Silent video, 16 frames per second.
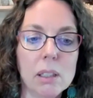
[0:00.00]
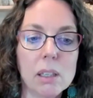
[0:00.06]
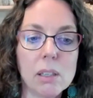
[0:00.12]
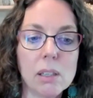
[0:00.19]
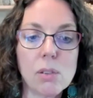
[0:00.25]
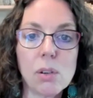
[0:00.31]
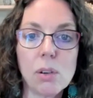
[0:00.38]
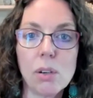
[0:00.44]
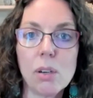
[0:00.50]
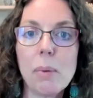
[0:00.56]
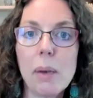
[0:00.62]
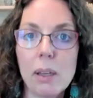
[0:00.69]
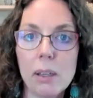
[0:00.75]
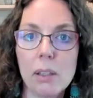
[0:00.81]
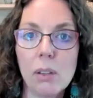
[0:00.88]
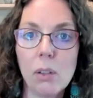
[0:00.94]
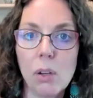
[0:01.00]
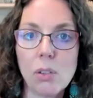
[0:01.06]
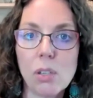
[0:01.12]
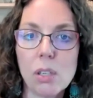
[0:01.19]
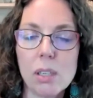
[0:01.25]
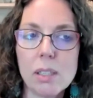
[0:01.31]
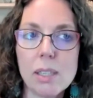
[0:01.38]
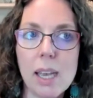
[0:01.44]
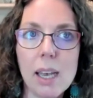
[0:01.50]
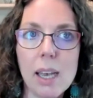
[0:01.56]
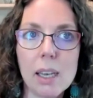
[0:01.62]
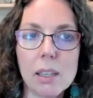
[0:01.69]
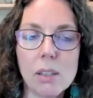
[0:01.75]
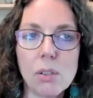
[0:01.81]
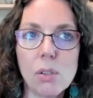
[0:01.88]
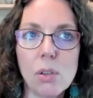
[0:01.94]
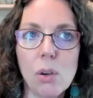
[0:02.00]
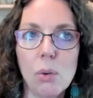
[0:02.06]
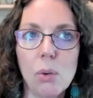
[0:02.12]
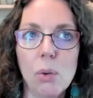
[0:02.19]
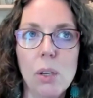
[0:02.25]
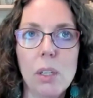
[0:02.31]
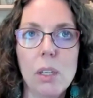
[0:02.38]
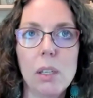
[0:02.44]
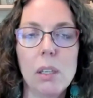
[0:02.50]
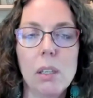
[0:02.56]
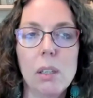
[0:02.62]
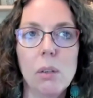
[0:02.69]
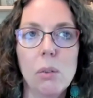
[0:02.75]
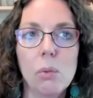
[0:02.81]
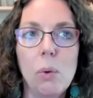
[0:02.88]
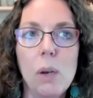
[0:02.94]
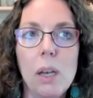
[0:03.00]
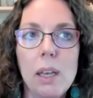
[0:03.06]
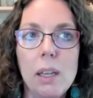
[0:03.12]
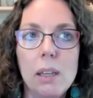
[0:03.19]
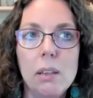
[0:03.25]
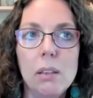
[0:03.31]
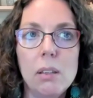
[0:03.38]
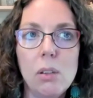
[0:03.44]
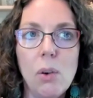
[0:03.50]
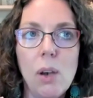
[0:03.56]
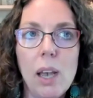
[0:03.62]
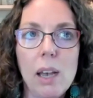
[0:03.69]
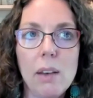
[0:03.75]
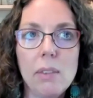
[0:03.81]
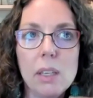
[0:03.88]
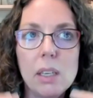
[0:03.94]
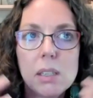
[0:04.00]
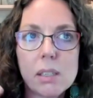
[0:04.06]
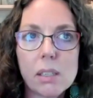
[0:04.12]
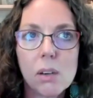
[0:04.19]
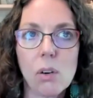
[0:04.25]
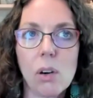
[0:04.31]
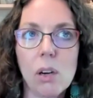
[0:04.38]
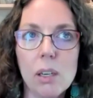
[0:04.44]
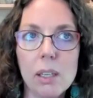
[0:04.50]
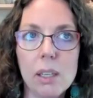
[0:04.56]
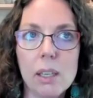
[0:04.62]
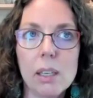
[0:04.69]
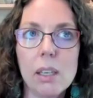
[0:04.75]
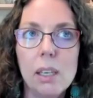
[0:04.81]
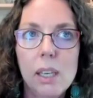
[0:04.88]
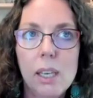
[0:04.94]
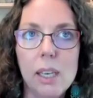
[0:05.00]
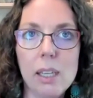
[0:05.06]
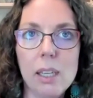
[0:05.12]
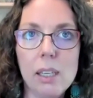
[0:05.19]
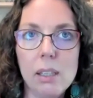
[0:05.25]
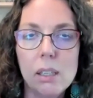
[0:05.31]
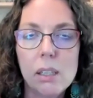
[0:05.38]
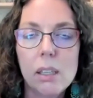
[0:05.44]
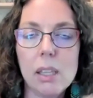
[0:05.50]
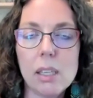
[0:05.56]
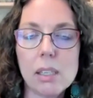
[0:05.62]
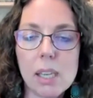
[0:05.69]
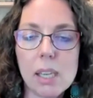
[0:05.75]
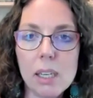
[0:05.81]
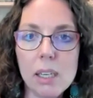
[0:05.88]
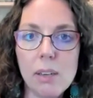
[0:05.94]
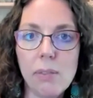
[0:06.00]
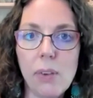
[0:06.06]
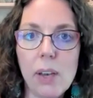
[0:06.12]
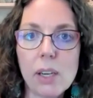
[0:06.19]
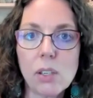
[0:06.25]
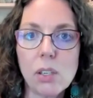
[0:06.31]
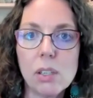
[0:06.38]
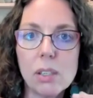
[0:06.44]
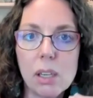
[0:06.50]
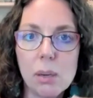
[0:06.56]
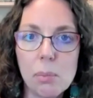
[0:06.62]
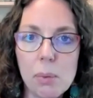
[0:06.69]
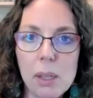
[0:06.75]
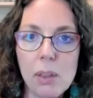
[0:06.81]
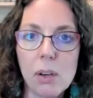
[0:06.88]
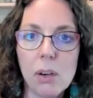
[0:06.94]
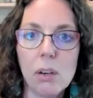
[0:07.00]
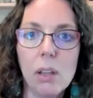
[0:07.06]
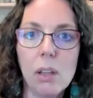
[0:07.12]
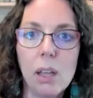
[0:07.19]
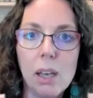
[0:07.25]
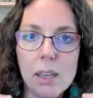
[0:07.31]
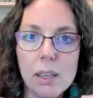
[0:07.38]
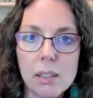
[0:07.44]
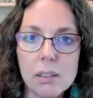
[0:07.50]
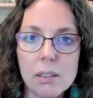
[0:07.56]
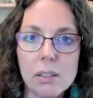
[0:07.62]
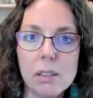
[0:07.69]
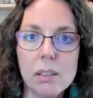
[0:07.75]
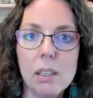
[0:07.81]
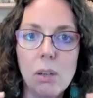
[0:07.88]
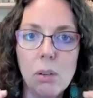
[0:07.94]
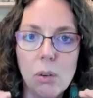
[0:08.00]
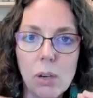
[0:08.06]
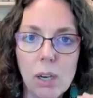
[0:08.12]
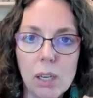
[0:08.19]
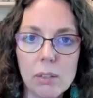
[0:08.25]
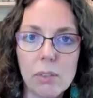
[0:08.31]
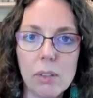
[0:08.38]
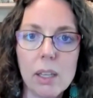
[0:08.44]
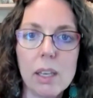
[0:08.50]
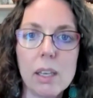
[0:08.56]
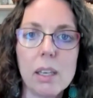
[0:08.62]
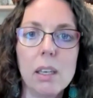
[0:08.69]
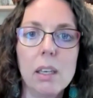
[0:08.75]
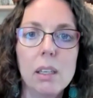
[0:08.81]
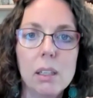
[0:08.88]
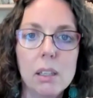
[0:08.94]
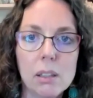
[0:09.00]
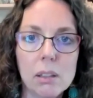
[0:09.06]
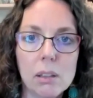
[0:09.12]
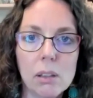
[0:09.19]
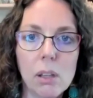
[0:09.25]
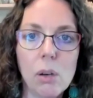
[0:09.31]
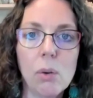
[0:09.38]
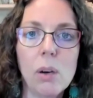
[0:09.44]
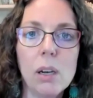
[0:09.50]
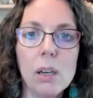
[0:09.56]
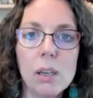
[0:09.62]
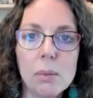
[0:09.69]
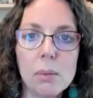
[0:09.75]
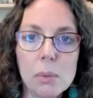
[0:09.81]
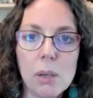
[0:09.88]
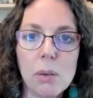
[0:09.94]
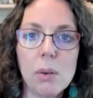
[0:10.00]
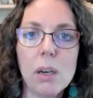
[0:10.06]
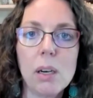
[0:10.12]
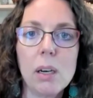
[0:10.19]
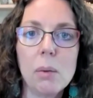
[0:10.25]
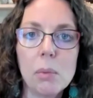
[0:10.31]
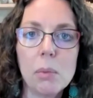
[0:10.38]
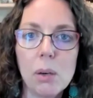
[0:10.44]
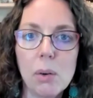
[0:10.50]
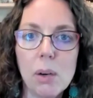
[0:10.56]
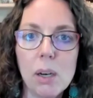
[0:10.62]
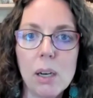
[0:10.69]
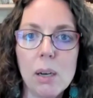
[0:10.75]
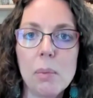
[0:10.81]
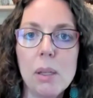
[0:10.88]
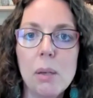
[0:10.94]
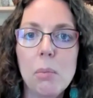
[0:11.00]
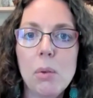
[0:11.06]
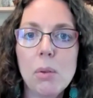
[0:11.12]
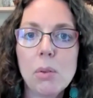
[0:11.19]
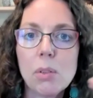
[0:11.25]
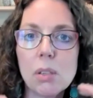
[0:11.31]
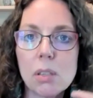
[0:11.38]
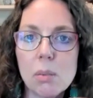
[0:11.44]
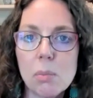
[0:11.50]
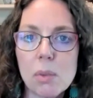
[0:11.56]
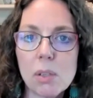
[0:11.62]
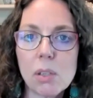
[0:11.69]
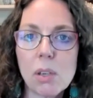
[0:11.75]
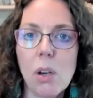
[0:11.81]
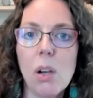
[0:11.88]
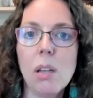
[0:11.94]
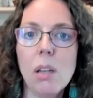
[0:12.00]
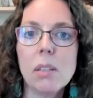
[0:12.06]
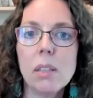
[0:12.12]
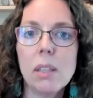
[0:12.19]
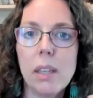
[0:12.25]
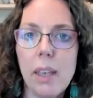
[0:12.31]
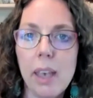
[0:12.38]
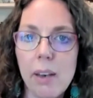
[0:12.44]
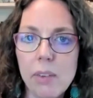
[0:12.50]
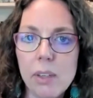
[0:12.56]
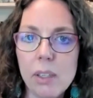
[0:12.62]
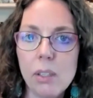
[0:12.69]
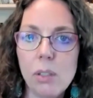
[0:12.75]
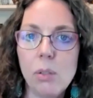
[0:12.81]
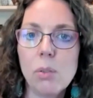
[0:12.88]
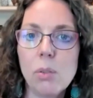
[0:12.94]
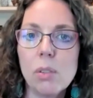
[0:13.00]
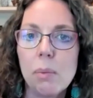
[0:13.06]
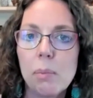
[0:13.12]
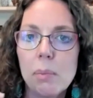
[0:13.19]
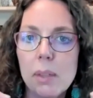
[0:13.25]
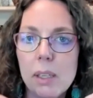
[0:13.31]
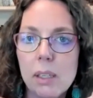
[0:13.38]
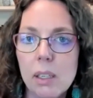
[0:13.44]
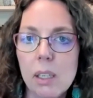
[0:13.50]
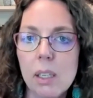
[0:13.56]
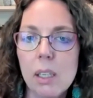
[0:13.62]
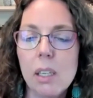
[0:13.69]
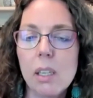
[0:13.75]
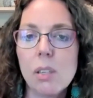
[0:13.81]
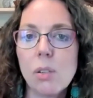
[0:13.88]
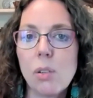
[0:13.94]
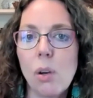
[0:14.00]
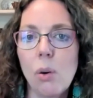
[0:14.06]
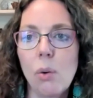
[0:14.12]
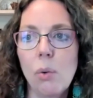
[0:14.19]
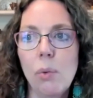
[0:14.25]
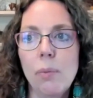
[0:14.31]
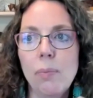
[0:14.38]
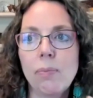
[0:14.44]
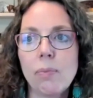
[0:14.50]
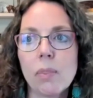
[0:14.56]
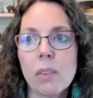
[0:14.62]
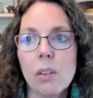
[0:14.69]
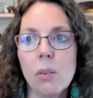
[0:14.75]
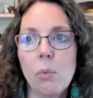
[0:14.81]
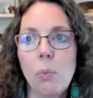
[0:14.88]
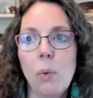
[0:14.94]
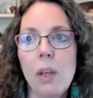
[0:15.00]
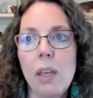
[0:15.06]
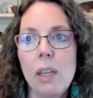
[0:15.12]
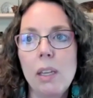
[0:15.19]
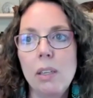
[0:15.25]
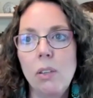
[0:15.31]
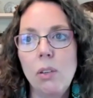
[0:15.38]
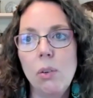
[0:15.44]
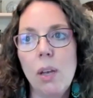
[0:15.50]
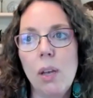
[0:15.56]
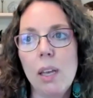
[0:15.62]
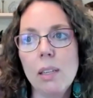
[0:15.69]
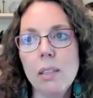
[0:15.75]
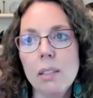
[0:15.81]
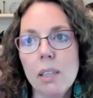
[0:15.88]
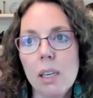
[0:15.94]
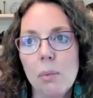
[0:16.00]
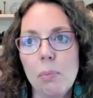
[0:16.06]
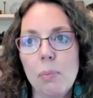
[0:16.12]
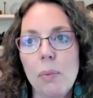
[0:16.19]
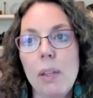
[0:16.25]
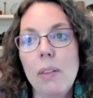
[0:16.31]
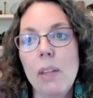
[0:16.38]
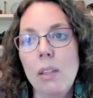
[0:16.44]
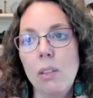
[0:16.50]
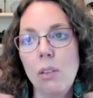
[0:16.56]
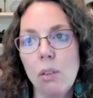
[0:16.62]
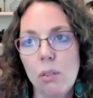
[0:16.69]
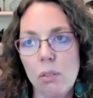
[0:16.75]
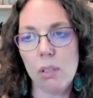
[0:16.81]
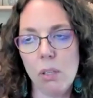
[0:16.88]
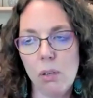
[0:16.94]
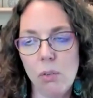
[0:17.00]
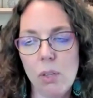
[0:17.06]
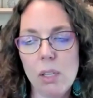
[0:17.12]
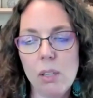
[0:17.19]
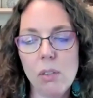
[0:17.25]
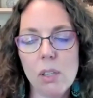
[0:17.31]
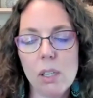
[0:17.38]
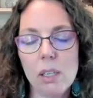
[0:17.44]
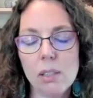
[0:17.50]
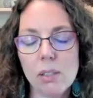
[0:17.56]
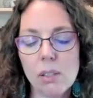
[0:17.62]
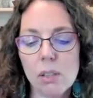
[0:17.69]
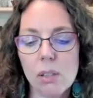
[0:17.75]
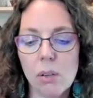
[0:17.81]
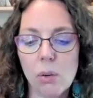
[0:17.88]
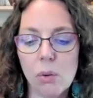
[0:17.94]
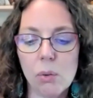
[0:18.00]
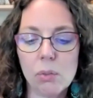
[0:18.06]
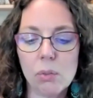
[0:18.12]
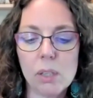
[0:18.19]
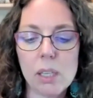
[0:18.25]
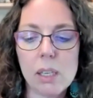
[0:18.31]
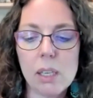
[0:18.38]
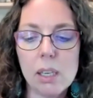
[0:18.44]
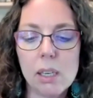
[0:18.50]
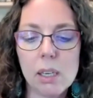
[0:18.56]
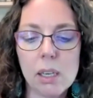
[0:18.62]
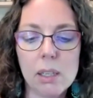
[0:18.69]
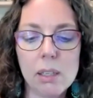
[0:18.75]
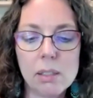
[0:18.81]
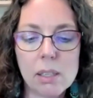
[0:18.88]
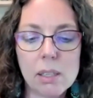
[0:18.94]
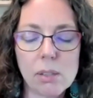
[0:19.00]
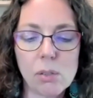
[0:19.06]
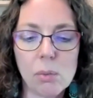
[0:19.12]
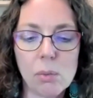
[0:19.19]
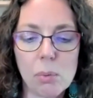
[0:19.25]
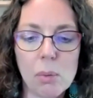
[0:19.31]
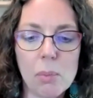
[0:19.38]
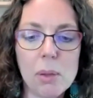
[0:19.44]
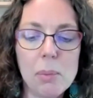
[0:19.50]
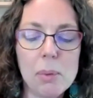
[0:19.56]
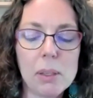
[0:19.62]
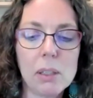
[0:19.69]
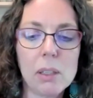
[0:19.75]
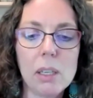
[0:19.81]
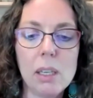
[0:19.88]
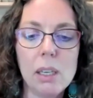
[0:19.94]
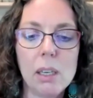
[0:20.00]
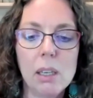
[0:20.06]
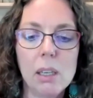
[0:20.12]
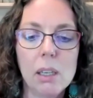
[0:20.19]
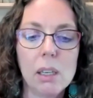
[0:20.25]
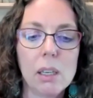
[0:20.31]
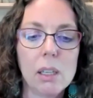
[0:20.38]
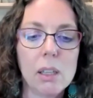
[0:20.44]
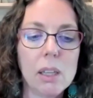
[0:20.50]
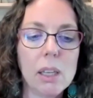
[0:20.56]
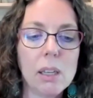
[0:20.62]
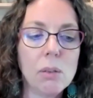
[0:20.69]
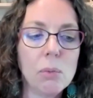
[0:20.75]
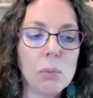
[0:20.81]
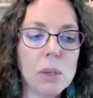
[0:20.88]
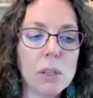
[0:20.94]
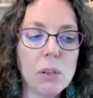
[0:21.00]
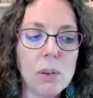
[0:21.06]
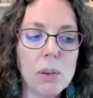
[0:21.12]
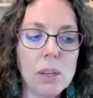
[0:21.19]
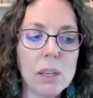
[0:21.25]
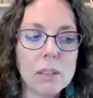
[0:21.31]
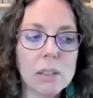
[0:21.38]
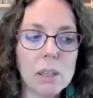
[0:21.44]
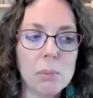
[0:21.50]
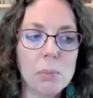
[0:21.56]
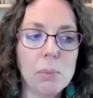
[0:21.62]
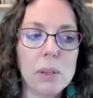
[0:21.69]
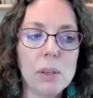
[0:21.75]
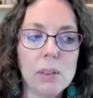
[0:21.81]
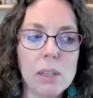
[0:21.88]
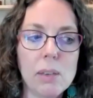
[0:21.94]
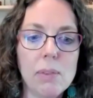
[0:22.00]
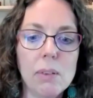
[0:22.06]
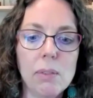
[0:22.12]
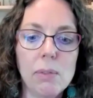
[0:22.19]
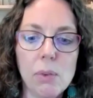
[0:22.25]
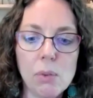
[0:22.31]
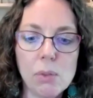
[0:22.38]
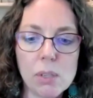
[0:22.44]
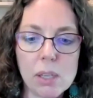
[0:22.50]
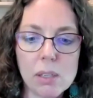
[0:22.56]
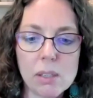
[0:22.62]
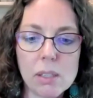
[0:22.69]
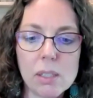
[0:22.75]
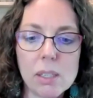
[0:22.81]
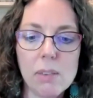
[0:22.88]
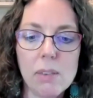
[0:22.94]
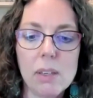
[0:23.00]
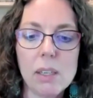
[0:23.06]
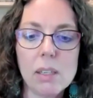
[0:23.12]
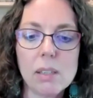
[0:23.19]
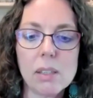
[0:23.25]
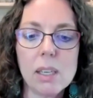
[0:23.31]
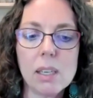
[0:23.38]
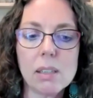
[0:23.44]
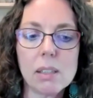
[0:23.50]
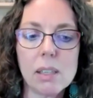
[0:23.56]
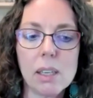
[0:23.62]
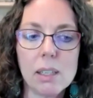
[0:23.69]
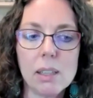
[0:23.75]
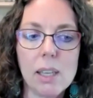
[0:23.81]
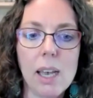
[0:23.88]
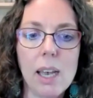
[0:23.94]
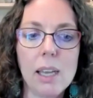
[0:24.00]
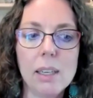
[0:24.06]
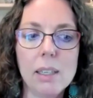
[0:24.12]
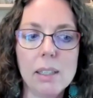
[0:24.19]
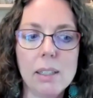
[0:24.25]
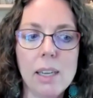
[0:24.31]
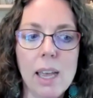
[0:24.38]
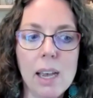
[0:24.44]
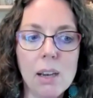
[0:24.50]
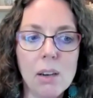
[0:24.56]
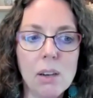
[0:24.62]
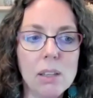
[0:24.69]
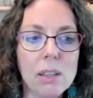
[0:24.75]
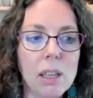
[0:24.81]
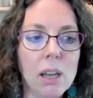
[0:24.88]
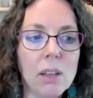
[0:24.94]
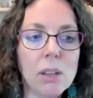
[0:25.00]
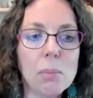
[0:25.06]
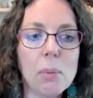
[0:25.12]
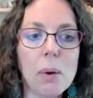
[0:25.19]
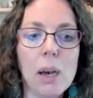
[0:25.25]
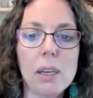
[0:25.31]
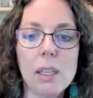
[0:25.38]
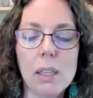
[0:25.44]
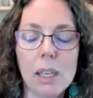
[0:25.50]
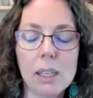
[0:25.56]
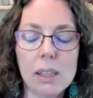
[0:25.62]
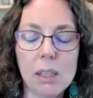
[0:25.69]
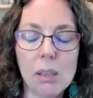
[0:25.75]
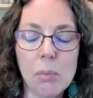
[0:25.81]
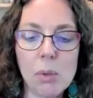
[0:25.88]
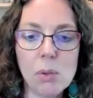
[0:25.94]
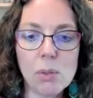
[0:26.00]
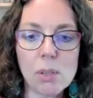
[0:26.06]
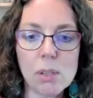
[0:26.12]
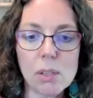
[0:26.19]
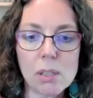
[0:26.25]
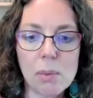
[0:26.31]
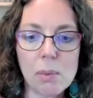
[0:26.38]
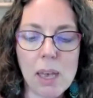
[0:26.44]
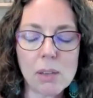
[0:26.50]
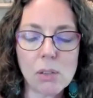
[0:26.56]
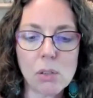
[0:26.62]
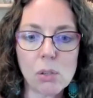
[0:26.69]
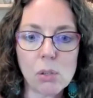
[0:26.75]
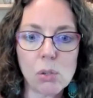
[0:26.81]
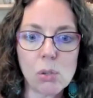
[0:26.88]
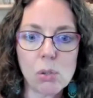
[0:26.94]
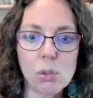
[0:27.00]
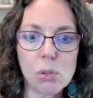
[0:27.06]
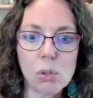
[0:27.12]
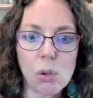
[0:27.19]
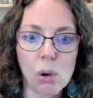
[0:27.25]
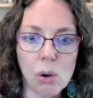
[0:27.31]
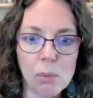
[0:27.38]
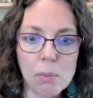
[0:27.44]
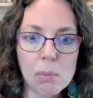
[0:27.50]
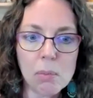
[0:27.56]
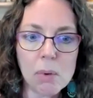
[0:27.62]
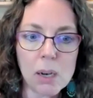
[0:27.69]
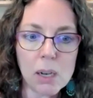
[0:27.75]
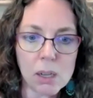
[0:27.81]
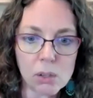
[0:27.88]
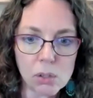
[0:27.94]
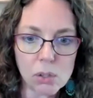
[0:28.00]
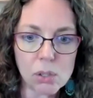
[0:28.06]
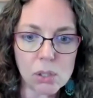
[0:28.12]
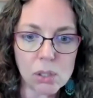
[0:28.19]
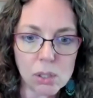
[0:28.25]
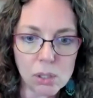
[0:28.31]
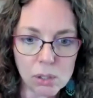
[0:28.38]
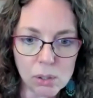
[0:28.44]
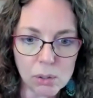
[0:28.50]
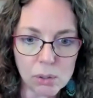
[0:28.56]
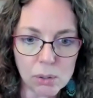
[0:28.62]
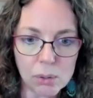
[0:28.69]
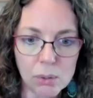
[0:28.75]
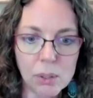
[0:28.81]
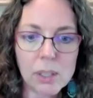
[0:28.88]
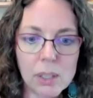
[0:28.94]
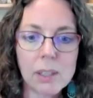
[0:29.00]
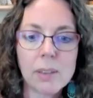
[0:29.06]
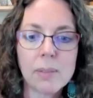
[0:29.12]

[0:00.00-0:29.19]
concerned about and launch an attack. And so when you have these chronic these hidden infections that have been there lying, kind of like low hum, low hum, low hum, the immune system is constantly having to do something. So when you end up, and then then you get into the whole leaky gut, intestinal permeability. Then when you end up with even food sensitivities, things like that, now the body, like the immune system has so much to do